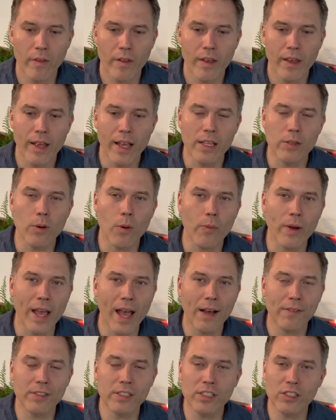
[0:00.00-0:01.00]
is when we
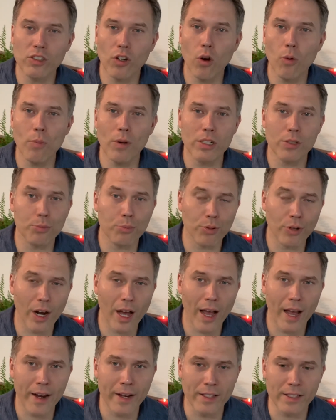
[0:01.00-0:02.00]
have so much
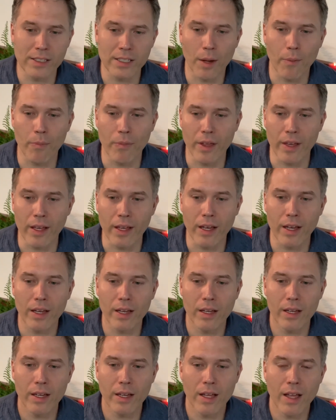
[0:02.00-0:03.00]
pride in something
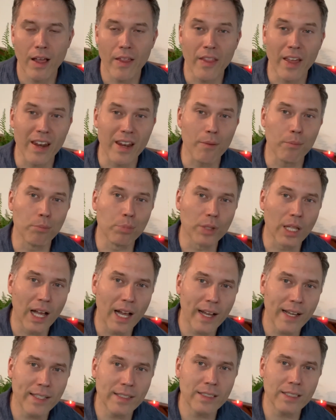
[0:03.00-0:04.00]
that it
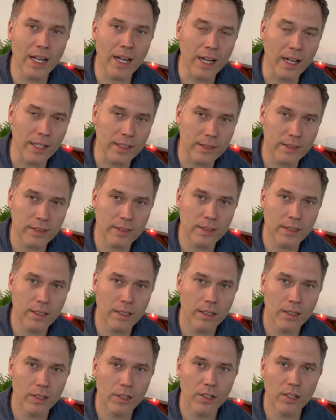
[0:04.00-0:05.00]
blinds us
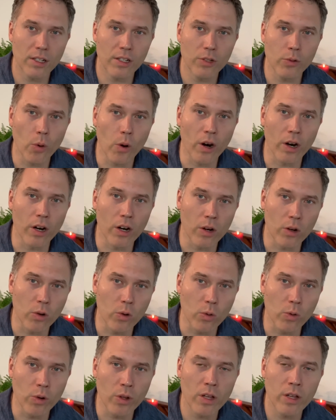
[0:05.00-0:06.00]
to our
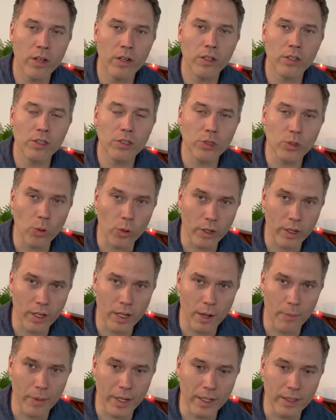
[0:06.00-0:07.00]
own
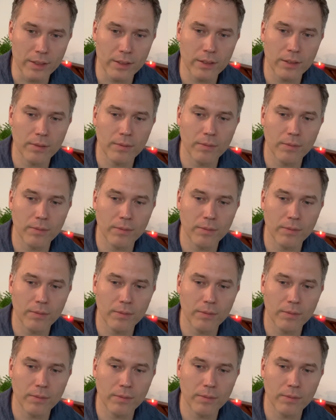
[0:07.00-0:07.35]
shortcomings.